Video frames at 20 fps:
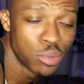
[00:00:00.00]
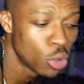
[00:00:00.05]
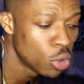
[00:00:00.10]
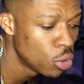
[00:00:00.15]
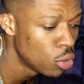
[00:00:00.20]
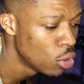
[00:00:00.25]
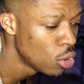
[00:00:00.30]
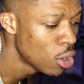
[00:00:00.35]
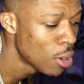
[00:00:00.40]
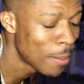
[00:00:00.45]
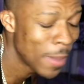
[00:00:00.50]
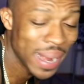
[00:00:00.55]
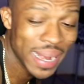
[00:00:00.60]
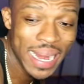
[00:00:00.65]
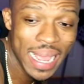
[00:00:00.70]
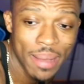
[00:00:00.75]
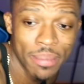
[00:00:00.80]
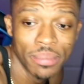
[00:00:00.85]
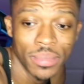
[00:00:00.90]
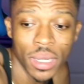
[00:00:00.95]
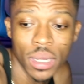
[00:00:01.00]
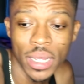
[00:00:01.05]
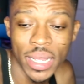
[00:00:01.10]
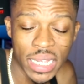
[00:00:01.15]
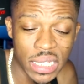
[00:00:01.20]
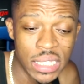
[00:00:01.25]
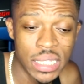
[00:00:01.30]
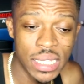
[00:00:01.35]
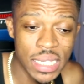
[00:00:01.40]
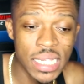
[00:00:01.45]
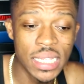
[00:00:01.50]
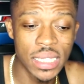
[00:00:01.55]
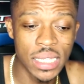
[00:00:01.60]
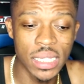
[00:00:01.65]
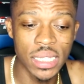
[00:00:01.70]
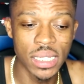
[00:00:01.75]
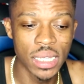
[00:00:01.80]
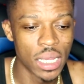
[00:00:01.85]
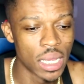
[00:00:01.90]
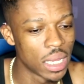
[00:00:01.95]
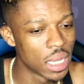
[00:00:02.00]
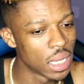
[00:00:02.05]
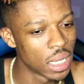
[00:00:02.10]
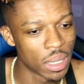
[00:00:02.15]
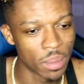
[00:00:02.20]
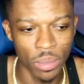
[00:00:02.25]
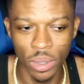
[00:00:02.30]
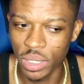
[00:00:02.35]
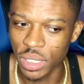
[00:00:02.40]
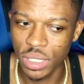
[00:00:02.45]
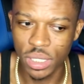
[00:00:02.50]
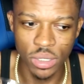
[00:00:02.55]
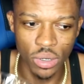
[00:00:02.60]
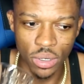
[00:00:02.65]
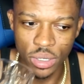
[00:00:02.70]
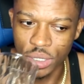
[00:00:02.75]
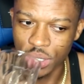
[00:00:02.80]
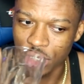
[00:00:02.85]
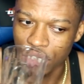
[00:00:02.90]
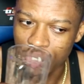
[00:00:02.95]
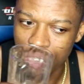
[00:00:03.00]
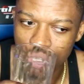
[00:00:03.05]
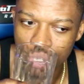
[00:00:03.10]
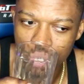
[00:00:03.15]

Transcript: bro. My name is easy. But it's not easy.